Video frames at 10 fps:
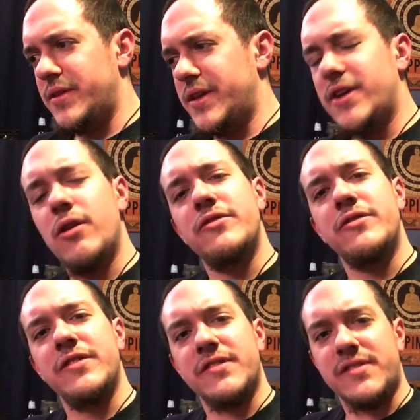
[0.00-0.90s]
get closer
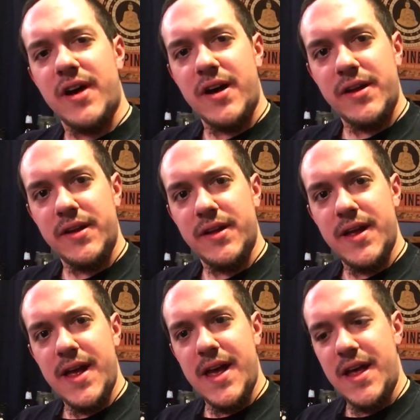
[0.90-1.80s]
to society
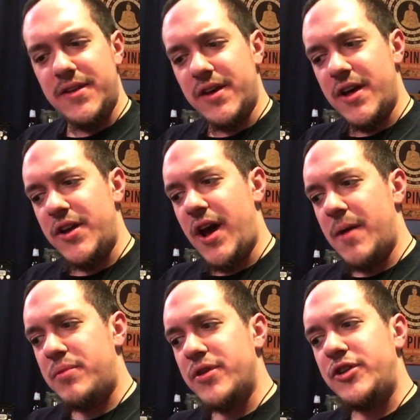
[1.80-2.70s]
and
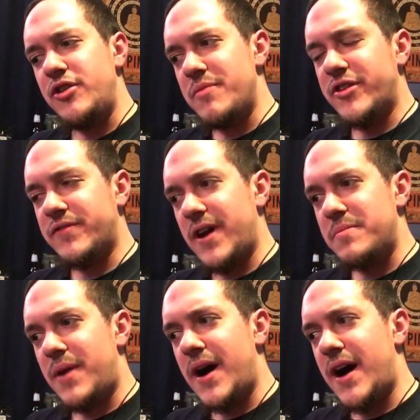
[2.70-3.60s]
not put too much of
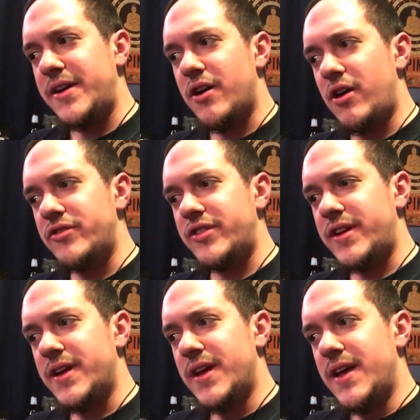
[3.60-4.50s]
my
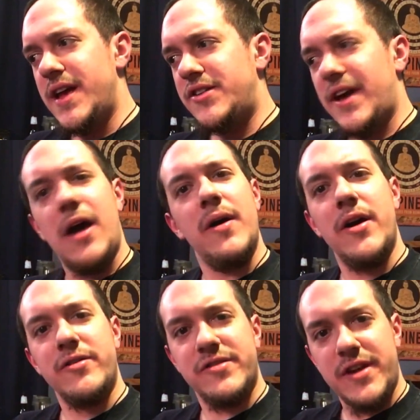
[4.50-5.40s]
ideology into how I
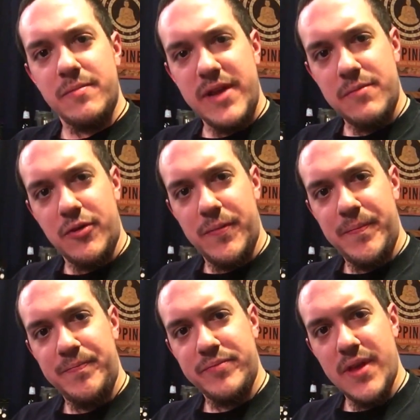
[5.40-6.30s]
understand people,
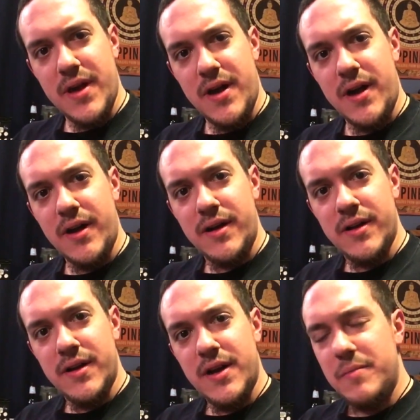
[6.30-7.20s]

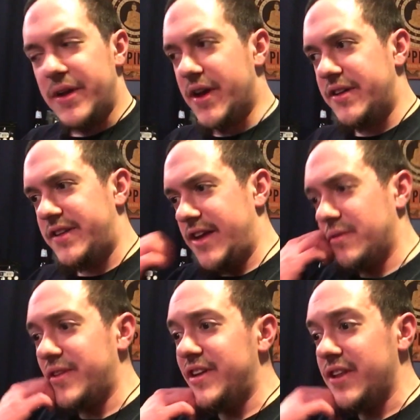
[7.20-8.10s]
because that's
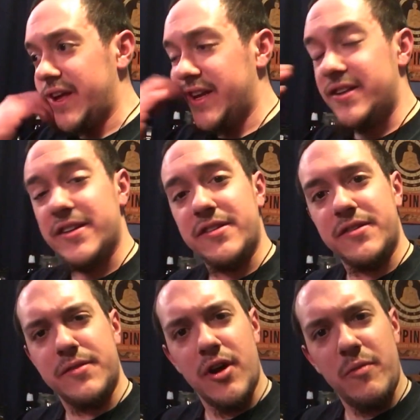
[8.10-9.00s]
what the intellect is.
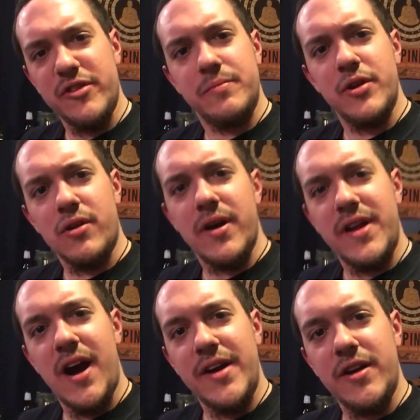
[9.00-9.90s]
It's almost pure
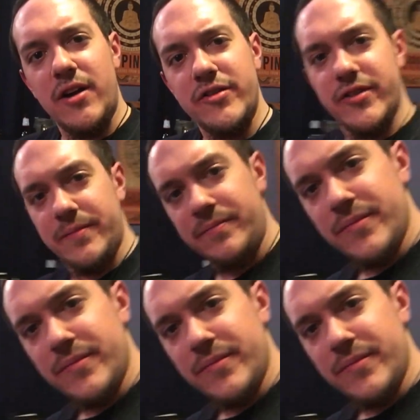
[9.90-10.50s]
ideology.